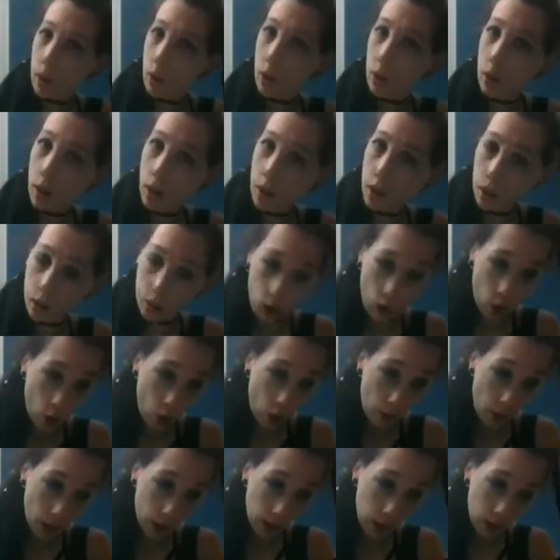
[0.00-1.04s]
go ahead and
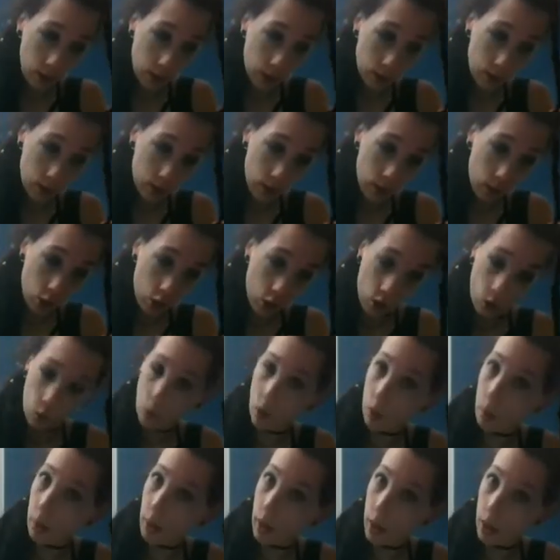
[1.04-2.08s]
comb out the extension
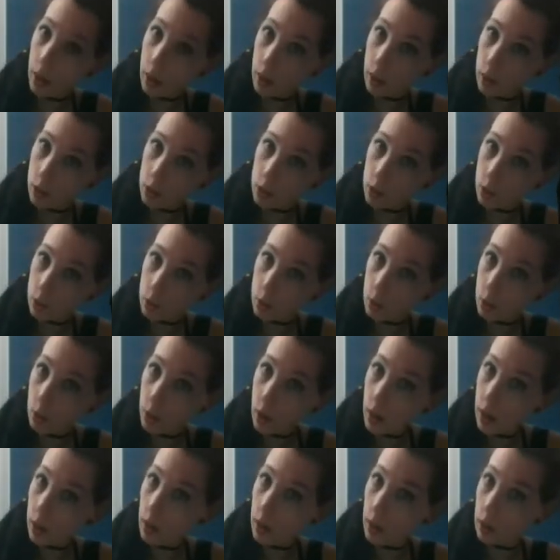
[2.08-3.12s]
while my hair is just
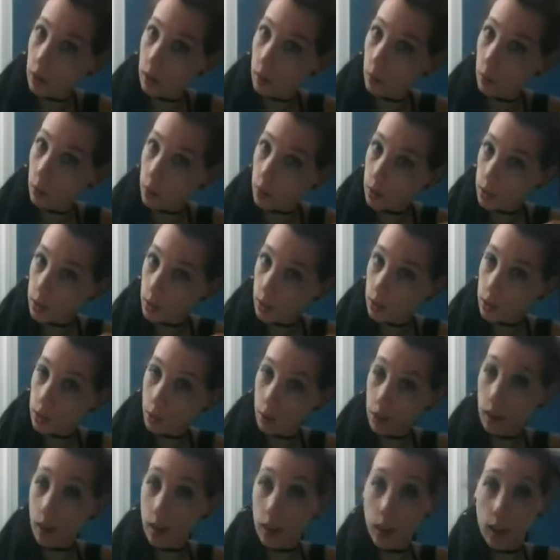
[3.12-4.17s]
wet, and then once I
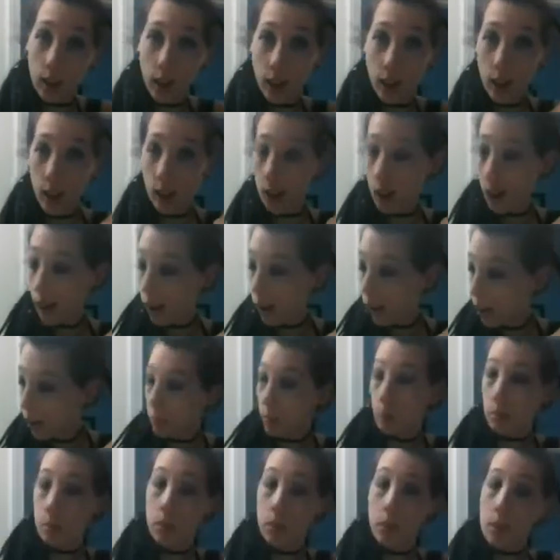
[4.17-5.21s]
start to hit hair,
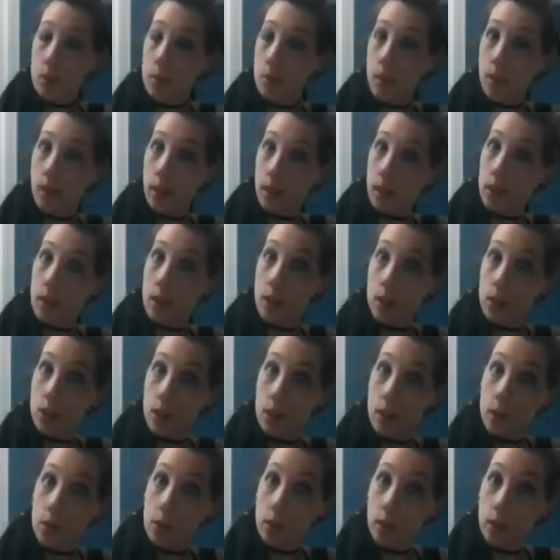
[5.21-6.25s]
put some of that
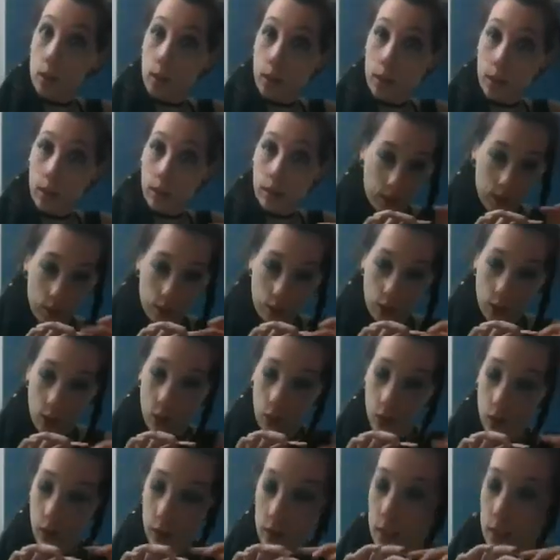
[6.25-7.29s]
conditioning oil in it. So you can already